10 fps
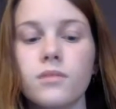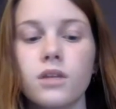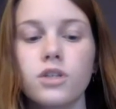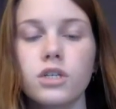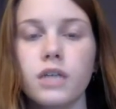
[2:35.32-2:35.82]

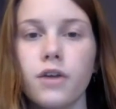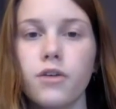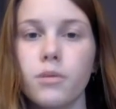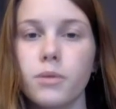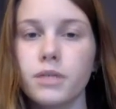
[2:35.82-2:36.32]
just how you
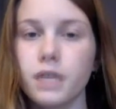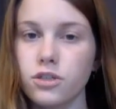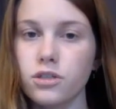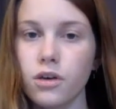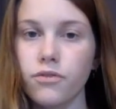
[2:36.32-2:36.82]
can protect
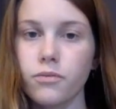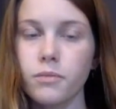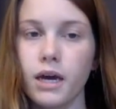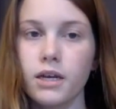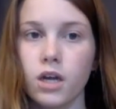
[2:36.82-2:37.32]
yourself from
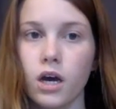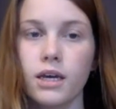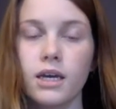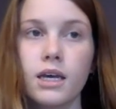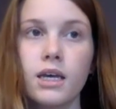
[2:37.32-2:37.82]
that,
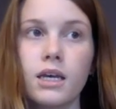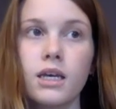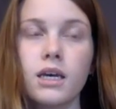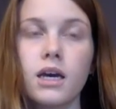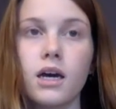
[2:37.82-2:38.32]
not
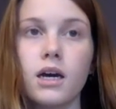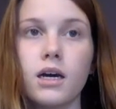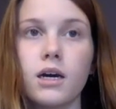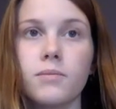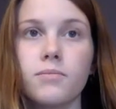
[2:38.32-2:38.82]

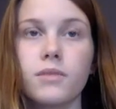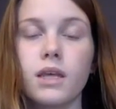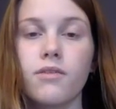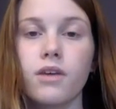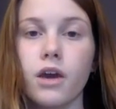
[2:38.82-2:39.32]

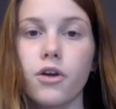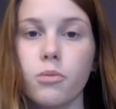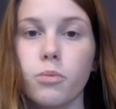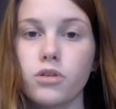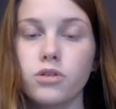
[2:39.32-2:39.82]
giving out
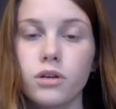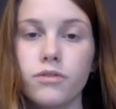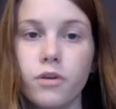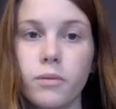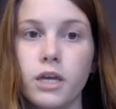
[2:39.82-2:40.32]
your personal
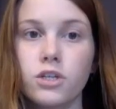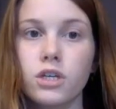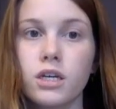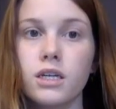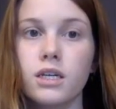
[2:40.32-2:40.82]

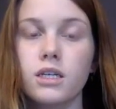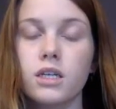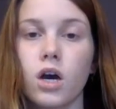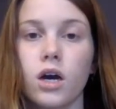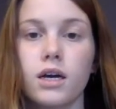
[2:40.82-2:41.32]
information,
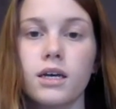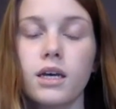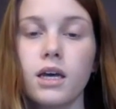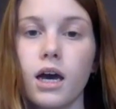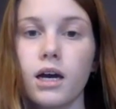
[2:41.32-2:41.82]
not
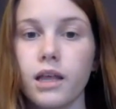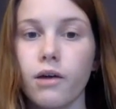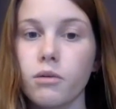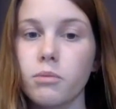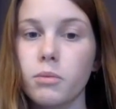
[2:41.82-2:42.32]

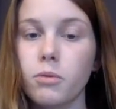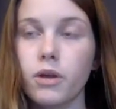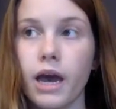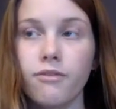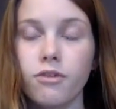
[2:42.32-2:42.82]
allowing people
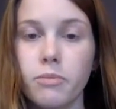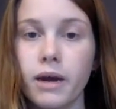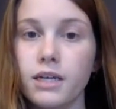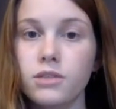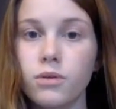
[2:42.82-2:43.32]
to have your
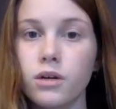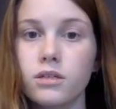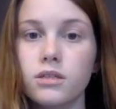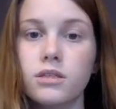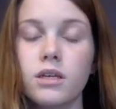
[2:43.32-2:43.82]

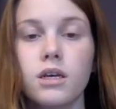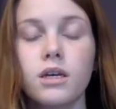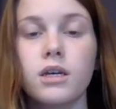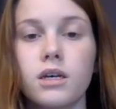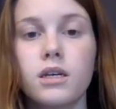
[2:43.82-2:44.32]
passwords,
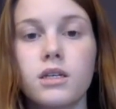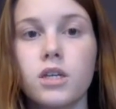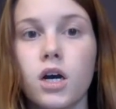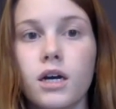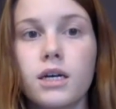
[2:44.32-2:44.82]

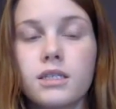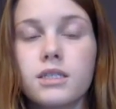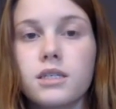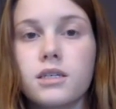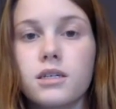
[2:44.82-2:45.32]
not